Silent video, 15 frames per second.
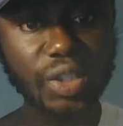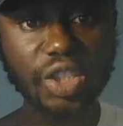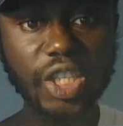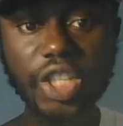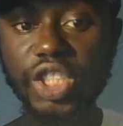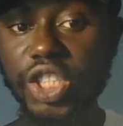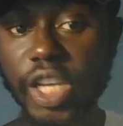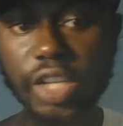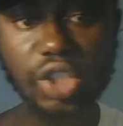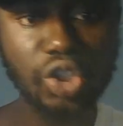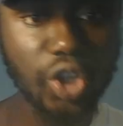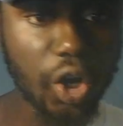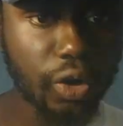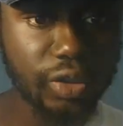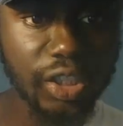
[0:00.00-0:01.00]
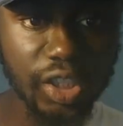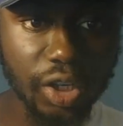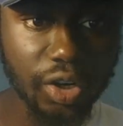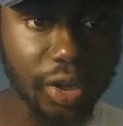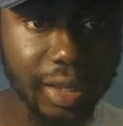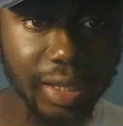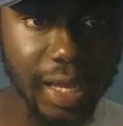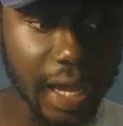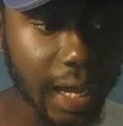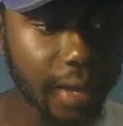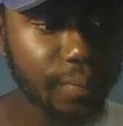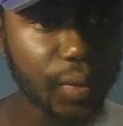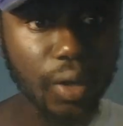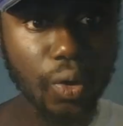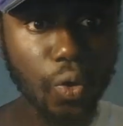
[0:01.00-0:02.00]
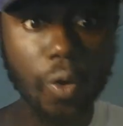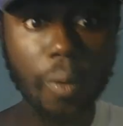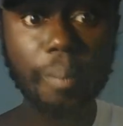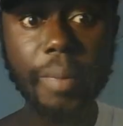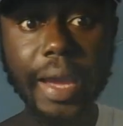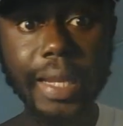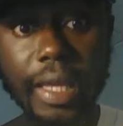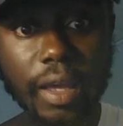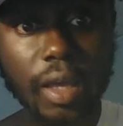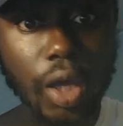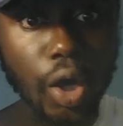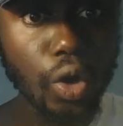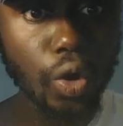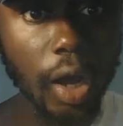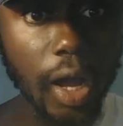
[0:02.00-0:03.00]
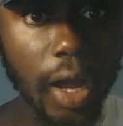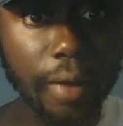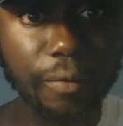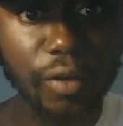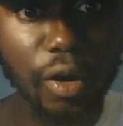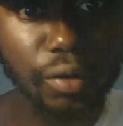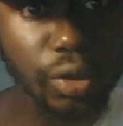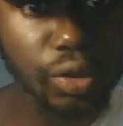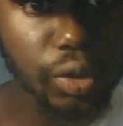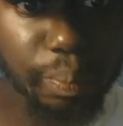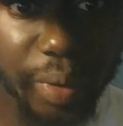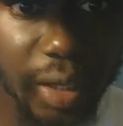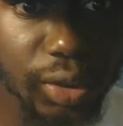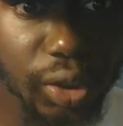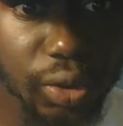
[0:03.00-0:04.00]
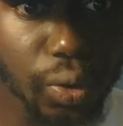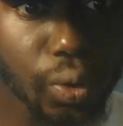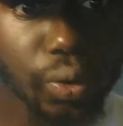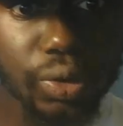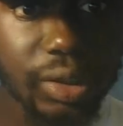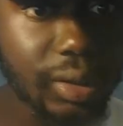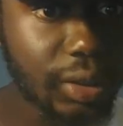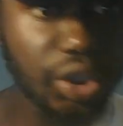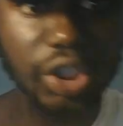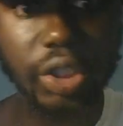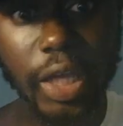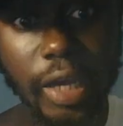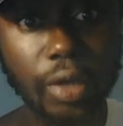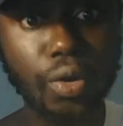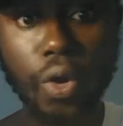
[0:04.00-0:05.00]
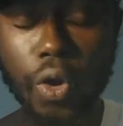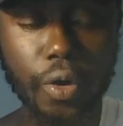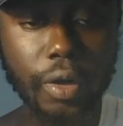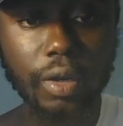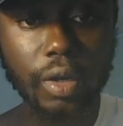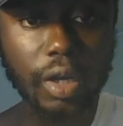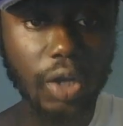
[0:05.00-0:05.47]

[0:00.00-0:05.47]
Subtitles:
Jay-Sean Jones is another guy who many Florida's big schools just ignored.